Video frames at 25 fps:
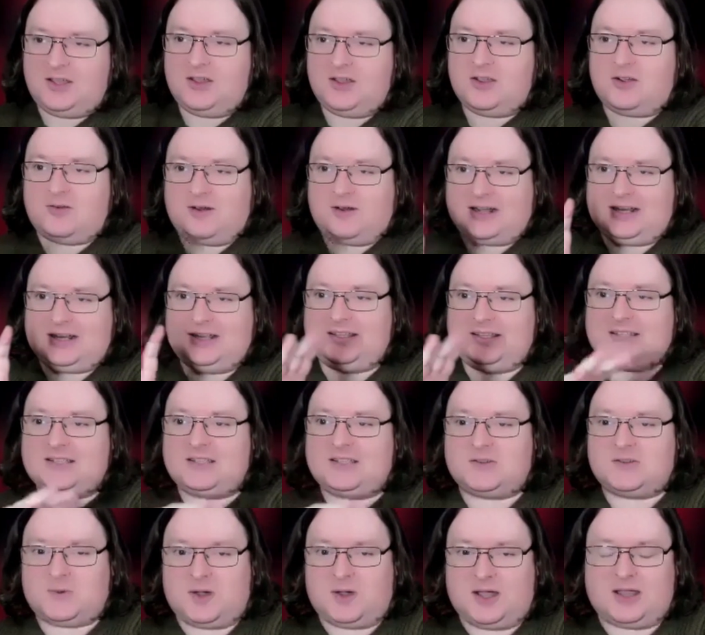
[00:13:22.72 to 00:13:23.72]
you correctly, this
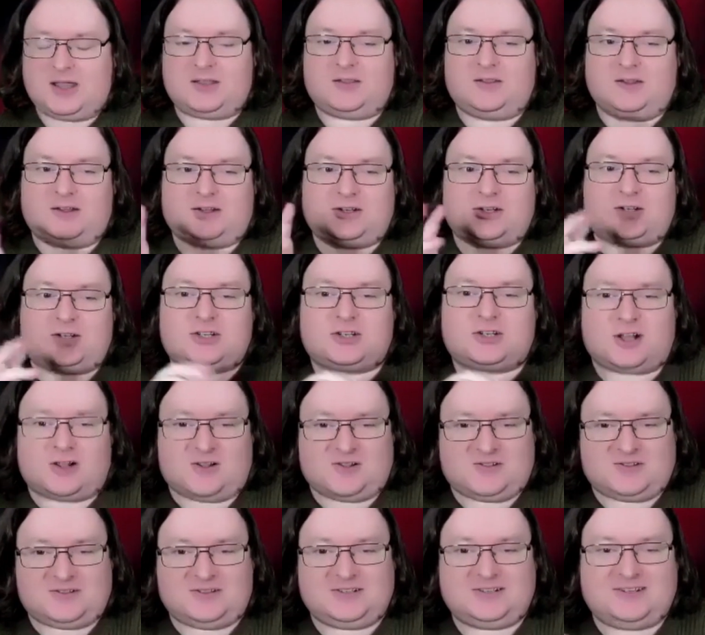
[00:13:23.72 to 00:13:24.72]
is where the
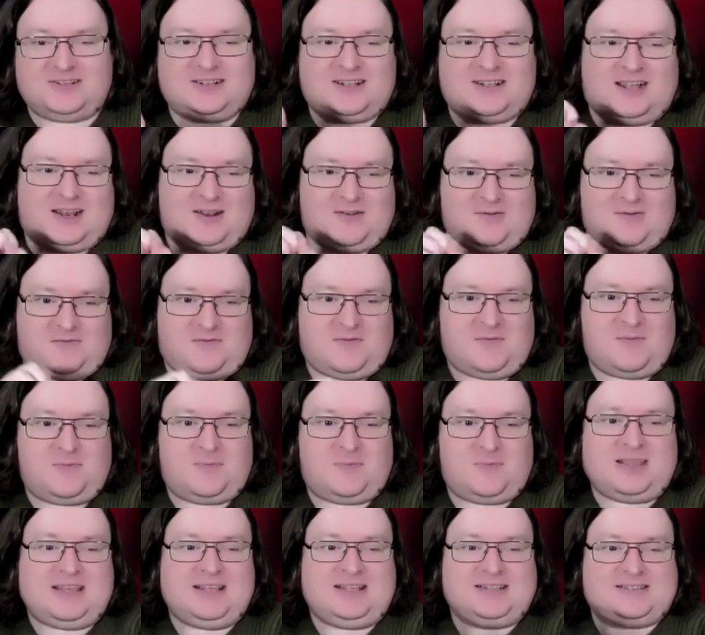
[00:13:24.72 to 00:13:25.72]
Gestalt kind of
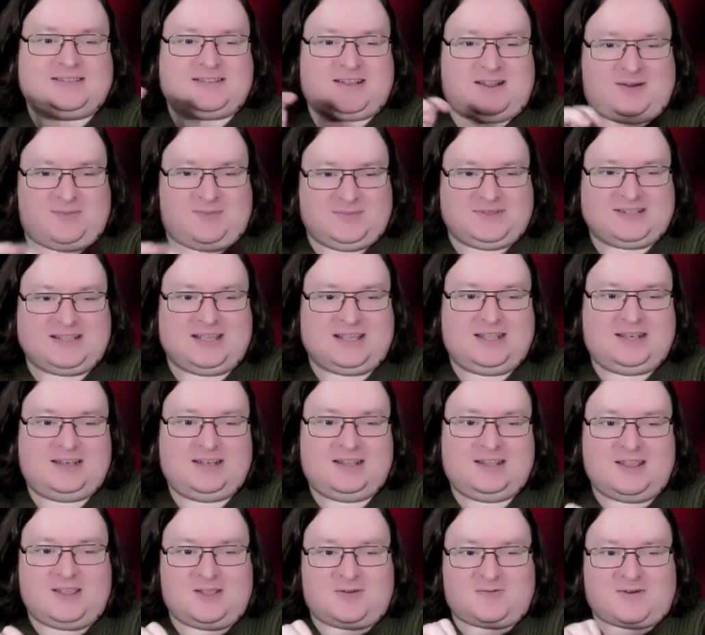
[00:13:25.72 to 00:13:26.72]
piece comes
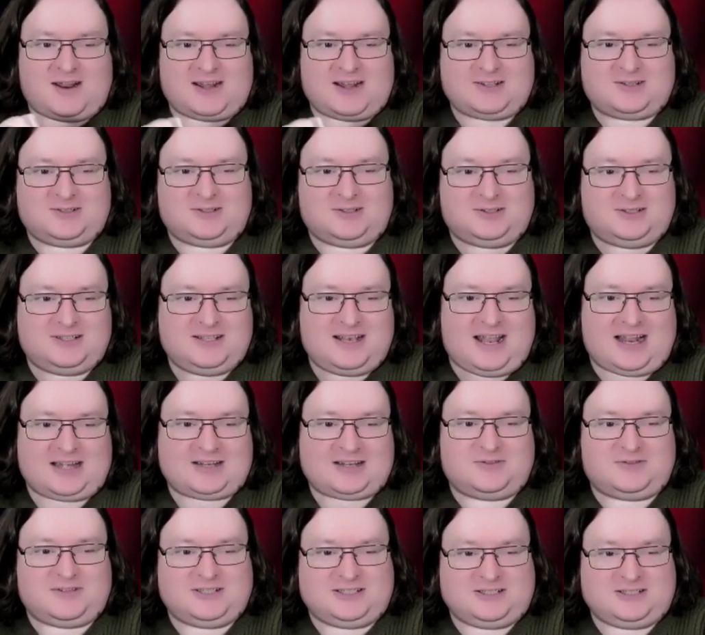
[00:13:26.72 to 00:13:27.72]
in the radical
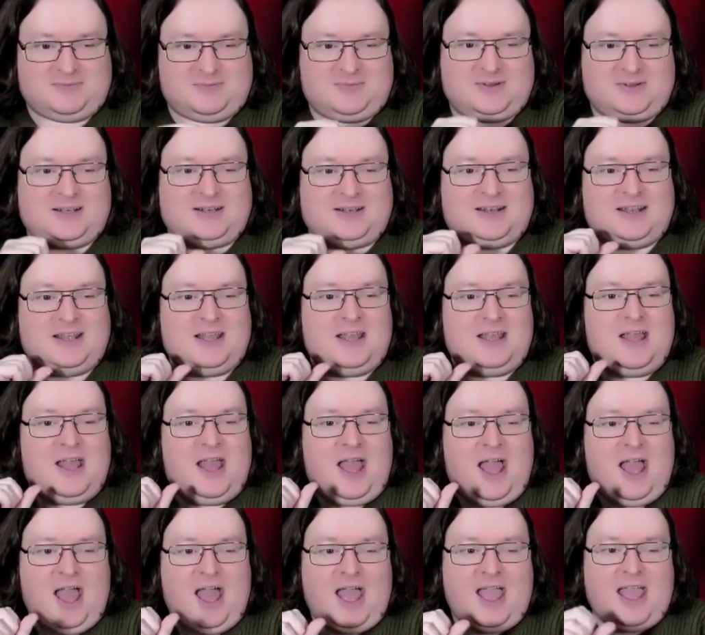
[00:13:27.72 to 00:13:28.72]
inactivism and
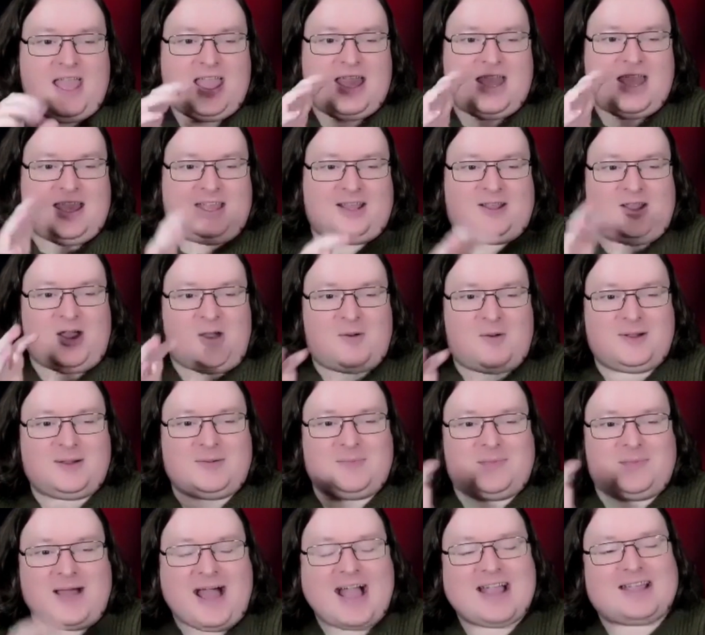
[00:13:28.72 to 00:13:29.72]

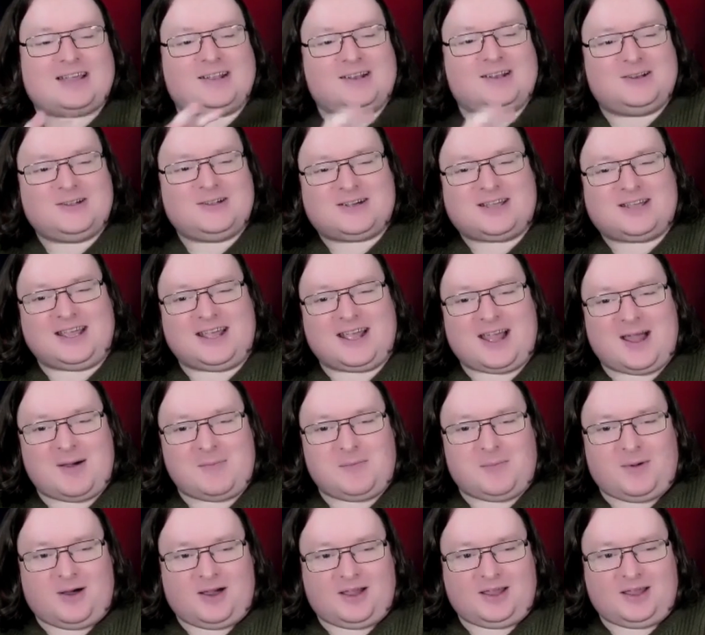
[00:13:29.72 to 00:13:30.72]
going back and looking at
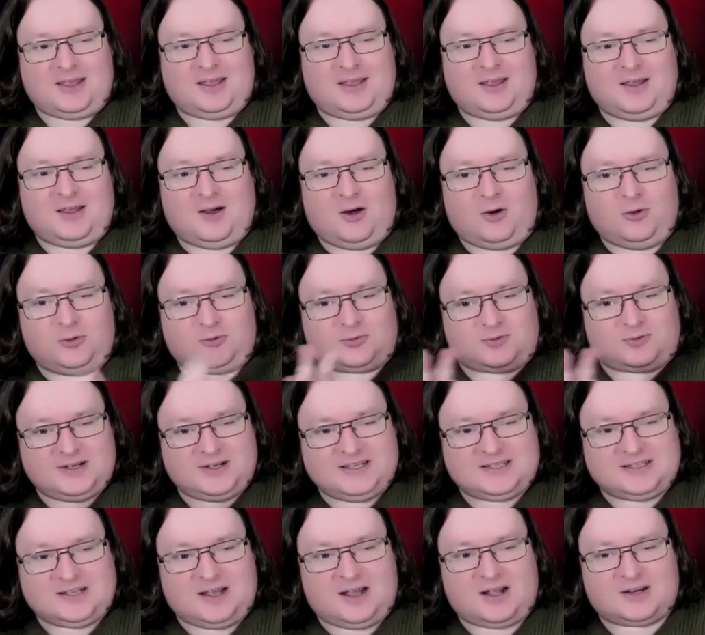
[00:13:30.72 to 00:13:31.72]
my old
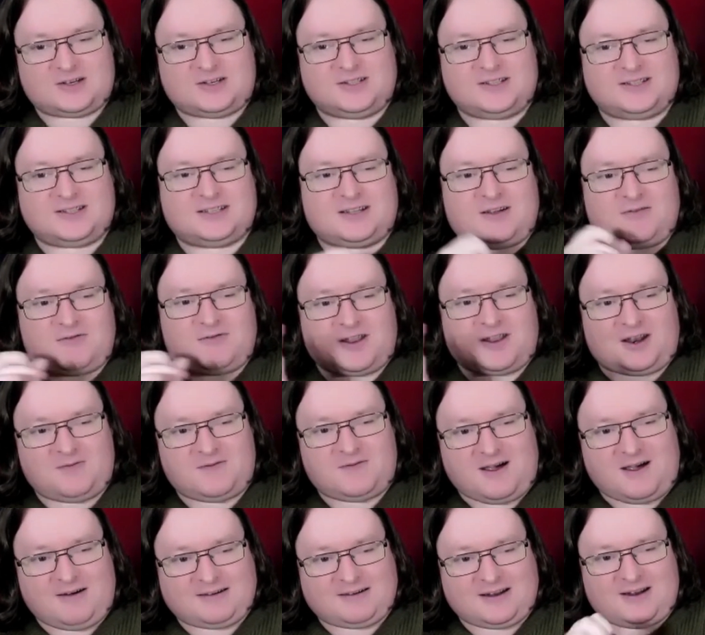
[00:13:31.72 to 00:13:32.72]
research and the stuff that I
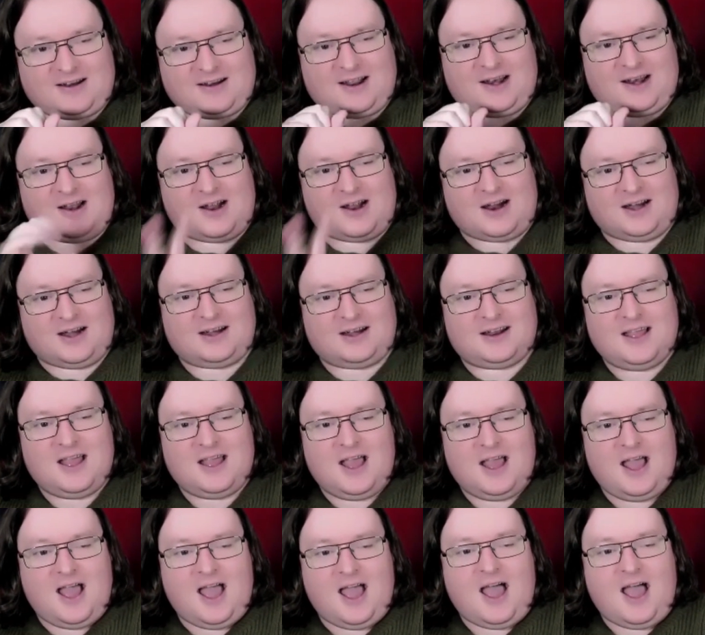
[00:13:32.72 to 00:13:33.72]
found out and I learned.
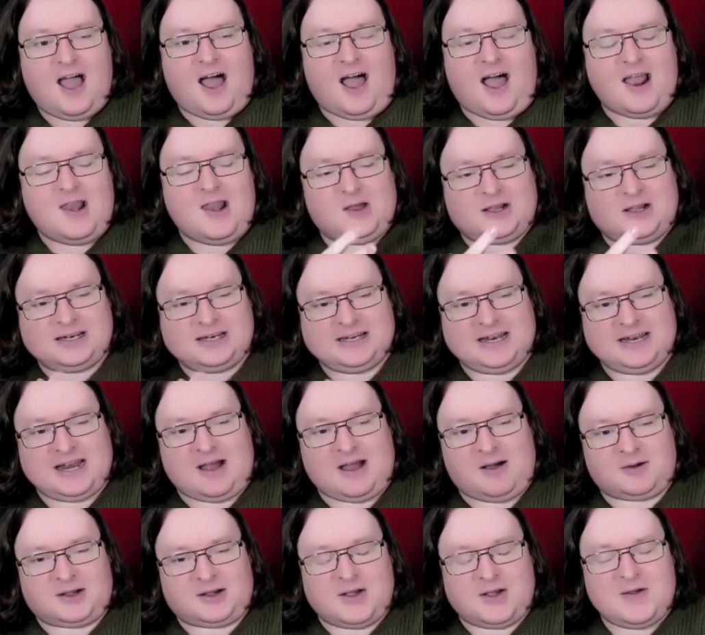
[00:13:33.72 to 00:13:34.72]
I look at it
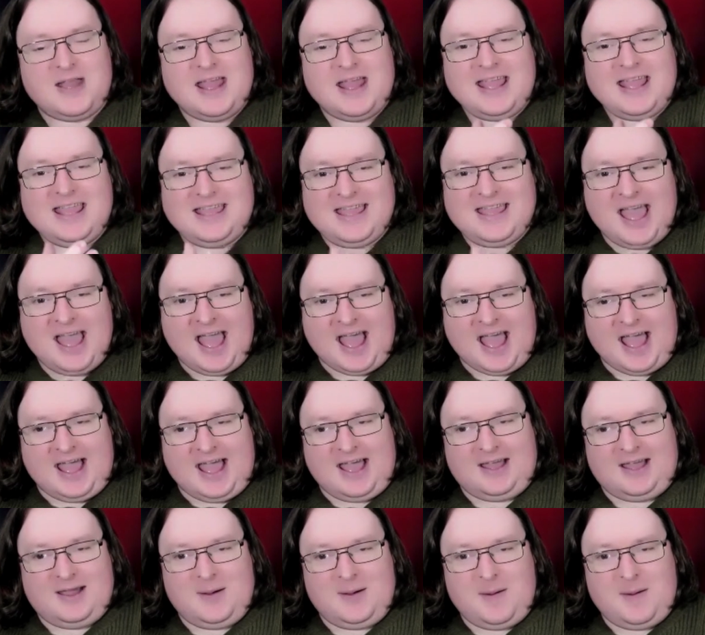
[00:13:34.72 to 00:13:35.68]
now and go, yeah,